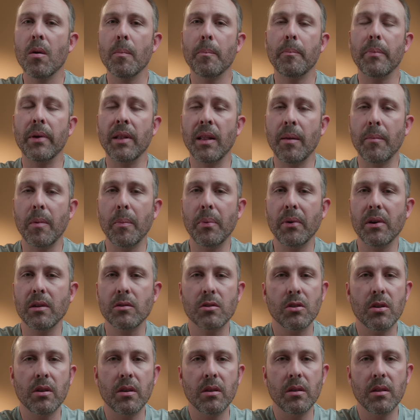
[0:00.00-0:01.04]
But let me put
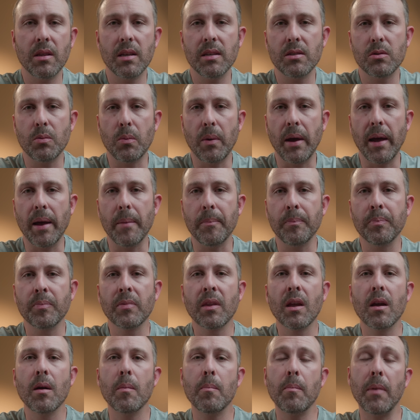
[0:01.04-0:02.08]
it to you this way.
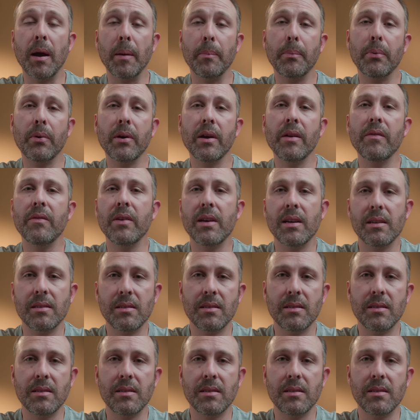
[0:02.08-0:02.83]
My previous